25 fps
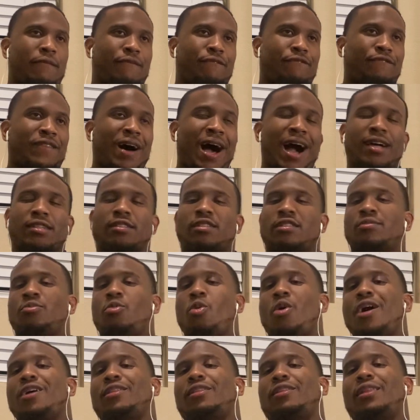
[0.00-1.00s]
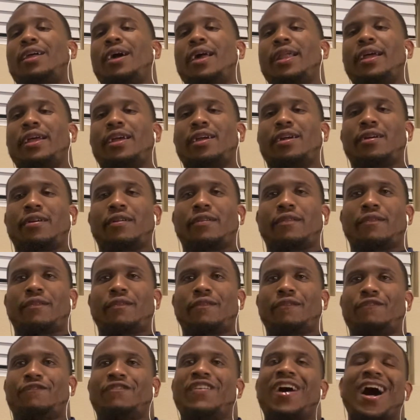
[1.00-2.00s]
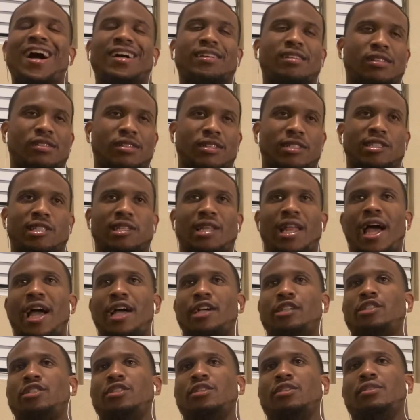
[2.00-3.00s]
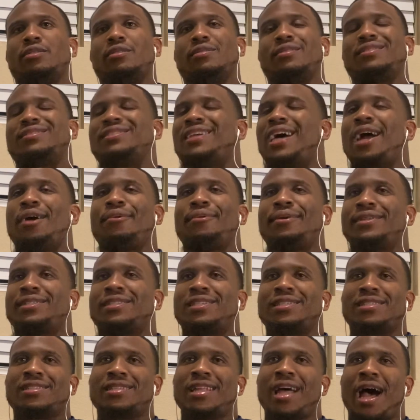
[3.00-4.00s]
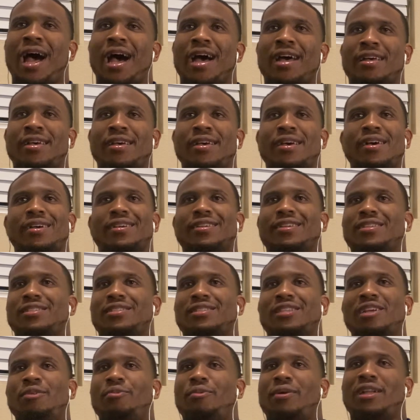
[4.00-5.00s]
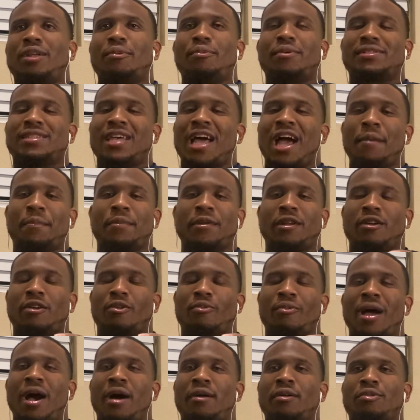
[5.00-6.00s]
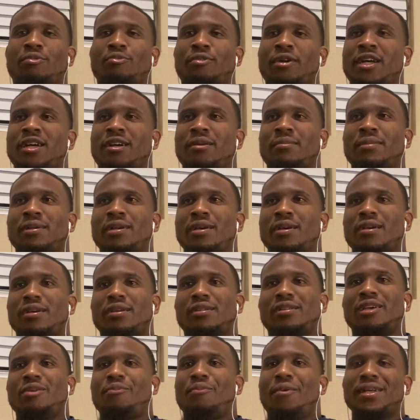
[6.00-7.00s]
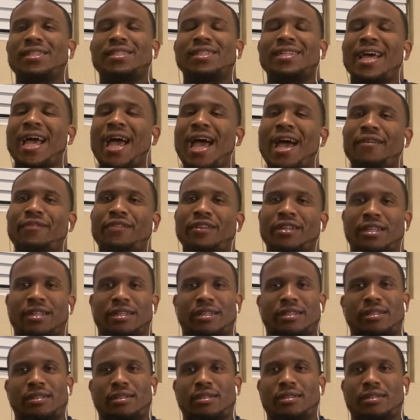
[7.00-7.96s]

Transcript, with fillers: Fox is more athletic. Fox is a slasher. Tyrese is not. You see what was happening around the rim. He wasn't having it.